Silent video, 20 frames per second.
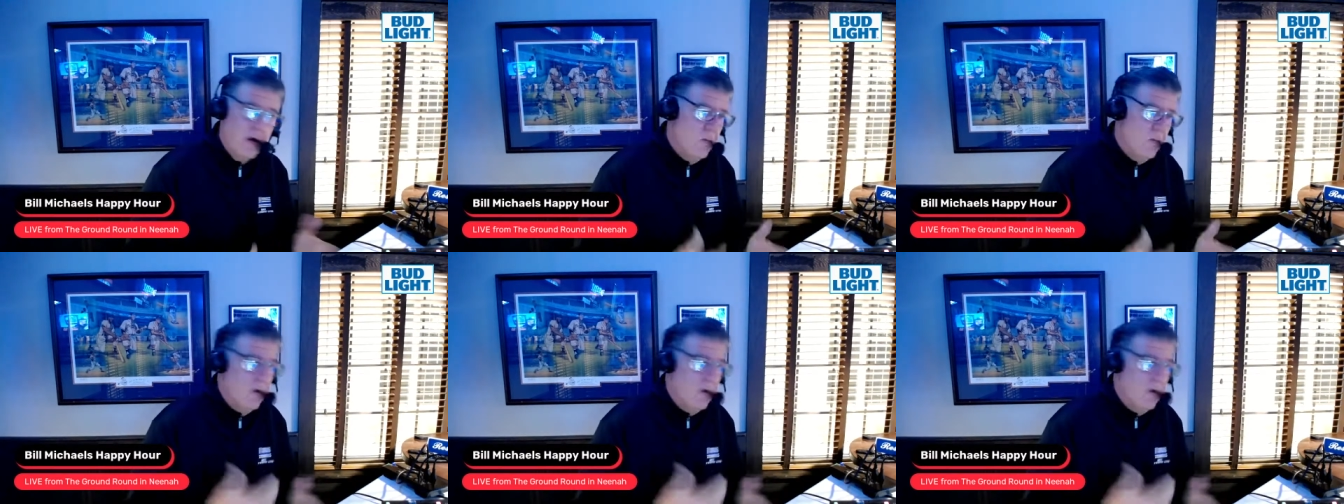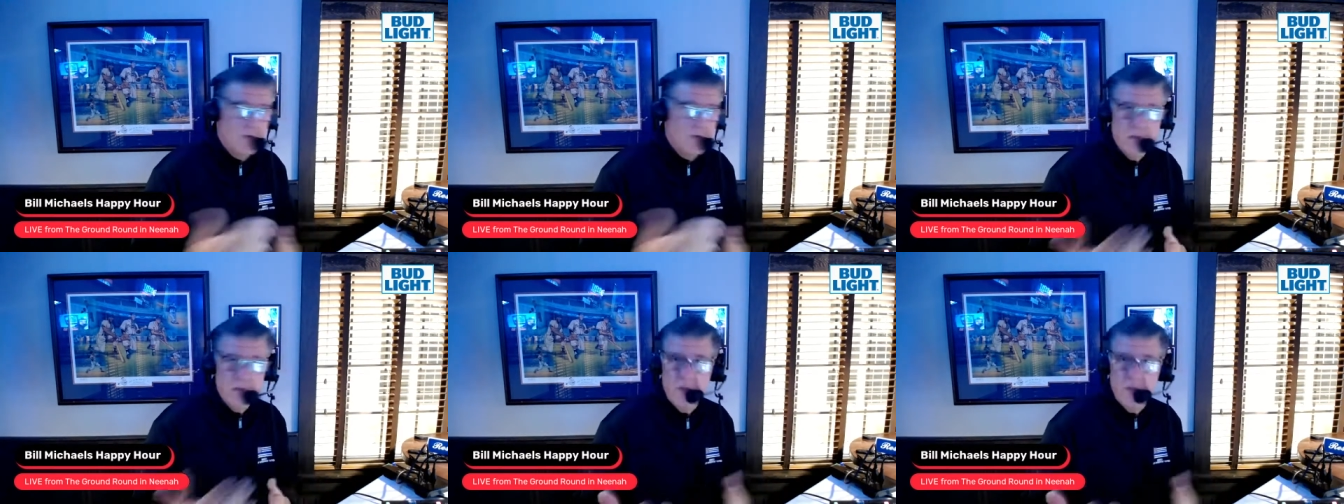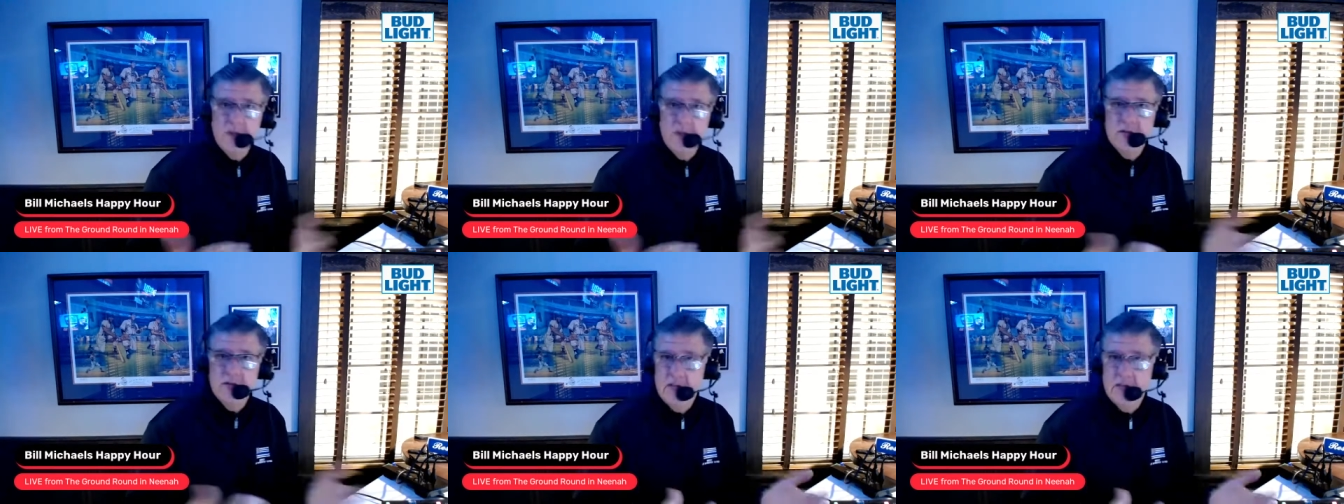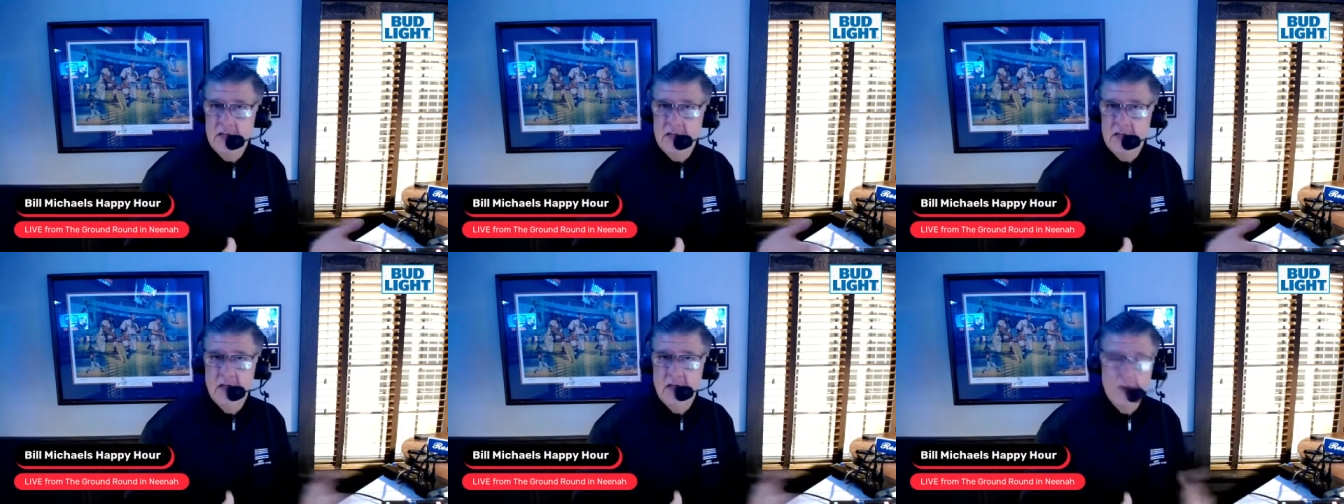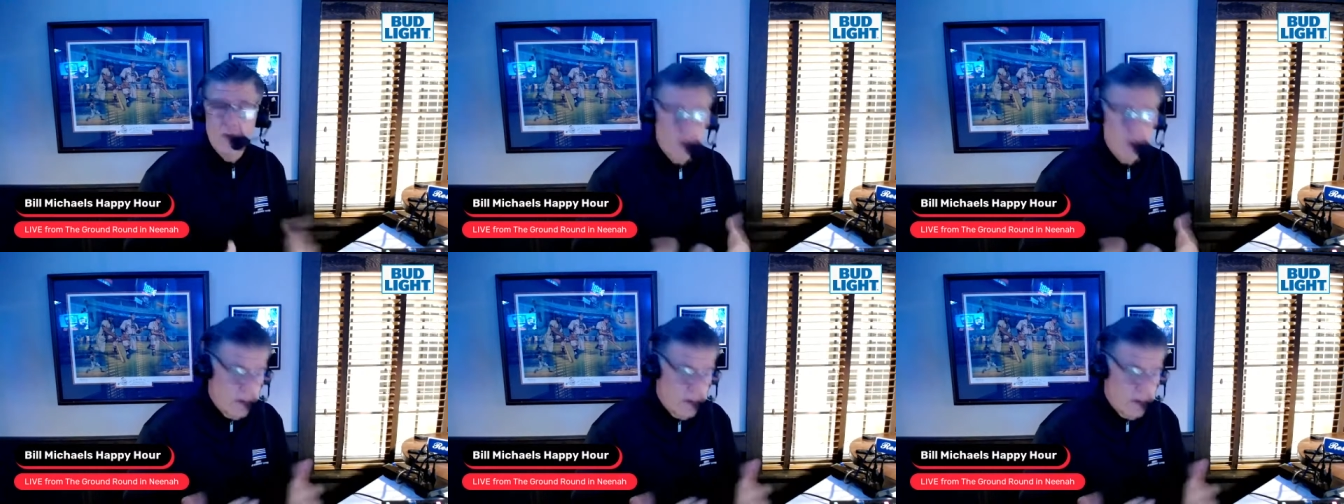And Waltrip is the
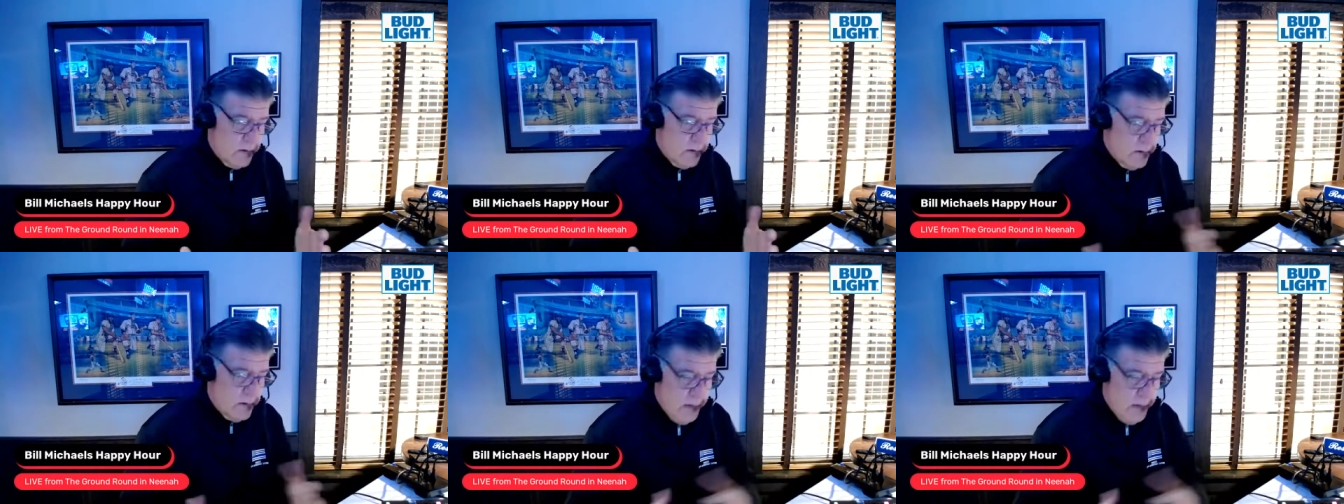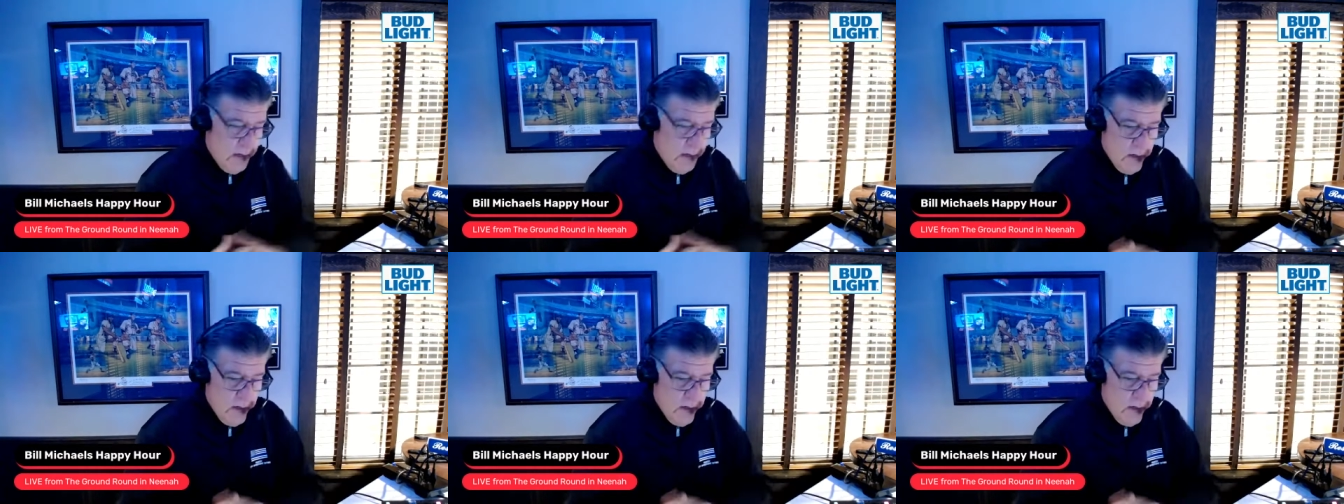winner, and